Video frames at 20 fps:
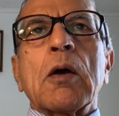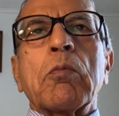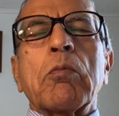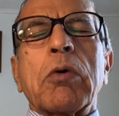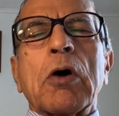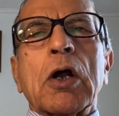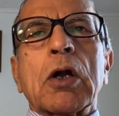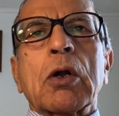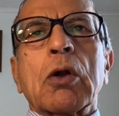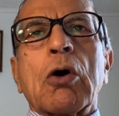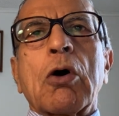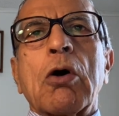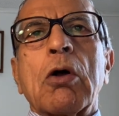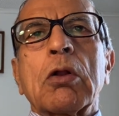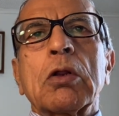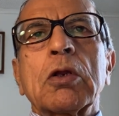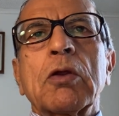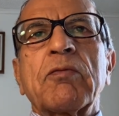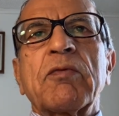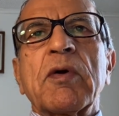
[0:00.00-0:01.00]
But
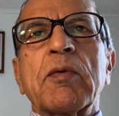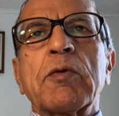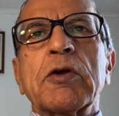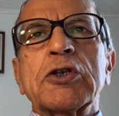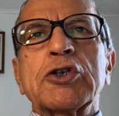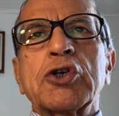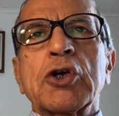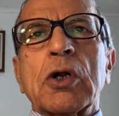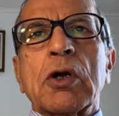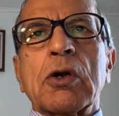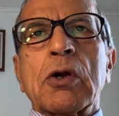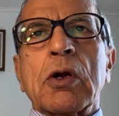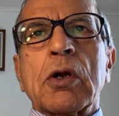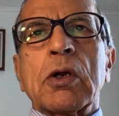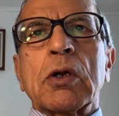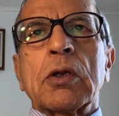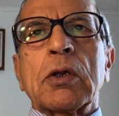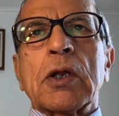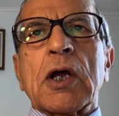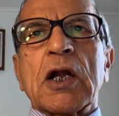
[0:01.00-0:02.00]
all the women
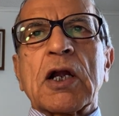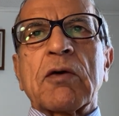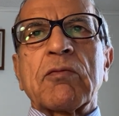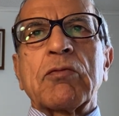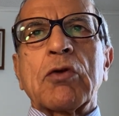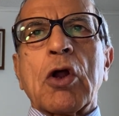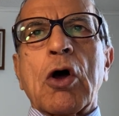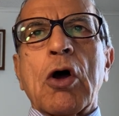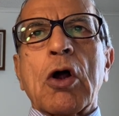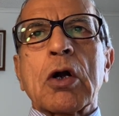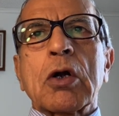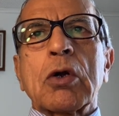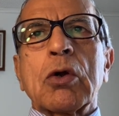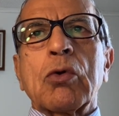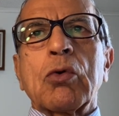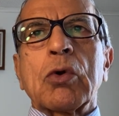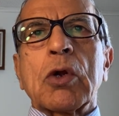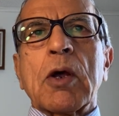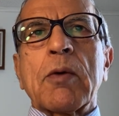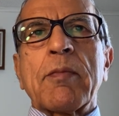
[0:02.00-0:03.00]
children that have not
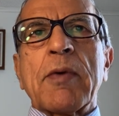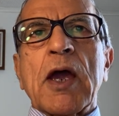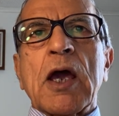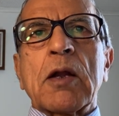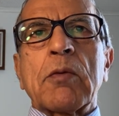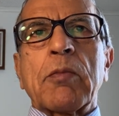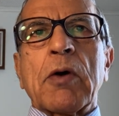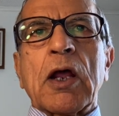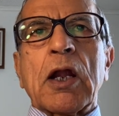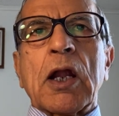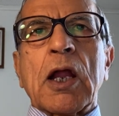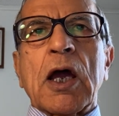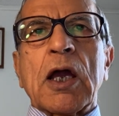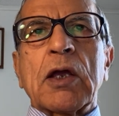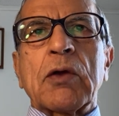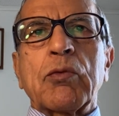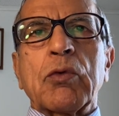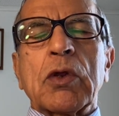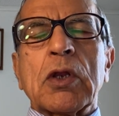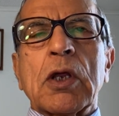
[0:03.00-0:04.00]
known a man by
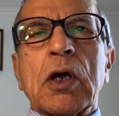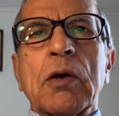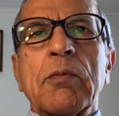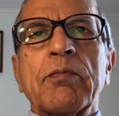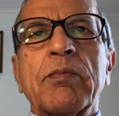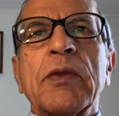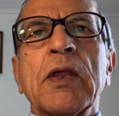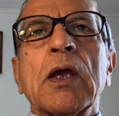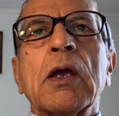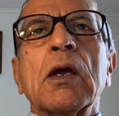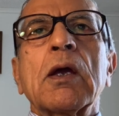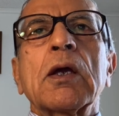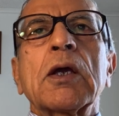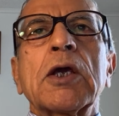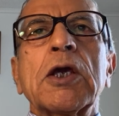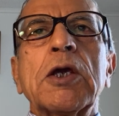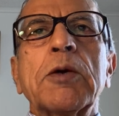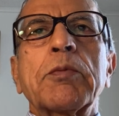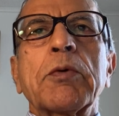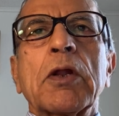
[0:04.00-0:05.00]
lying with him,
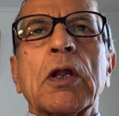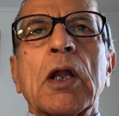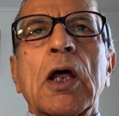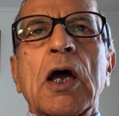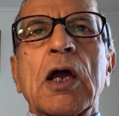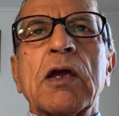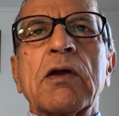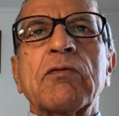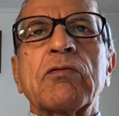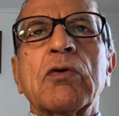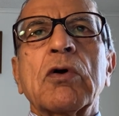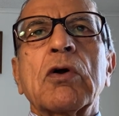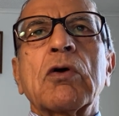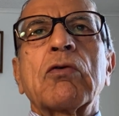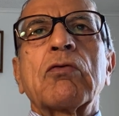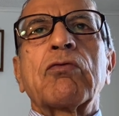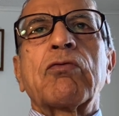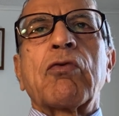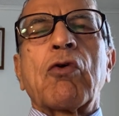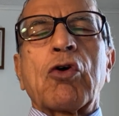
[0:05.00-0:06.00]
keep alive
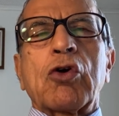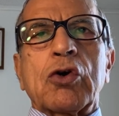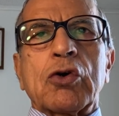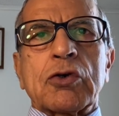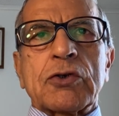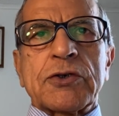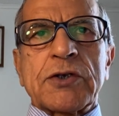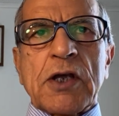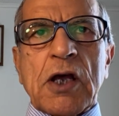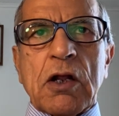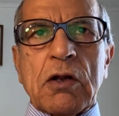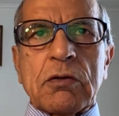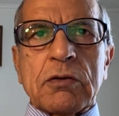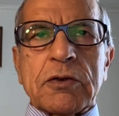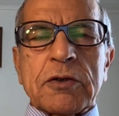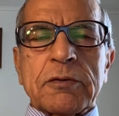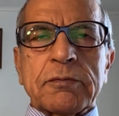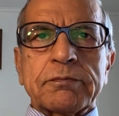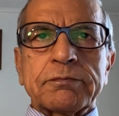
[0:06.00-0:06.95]
for yourselves.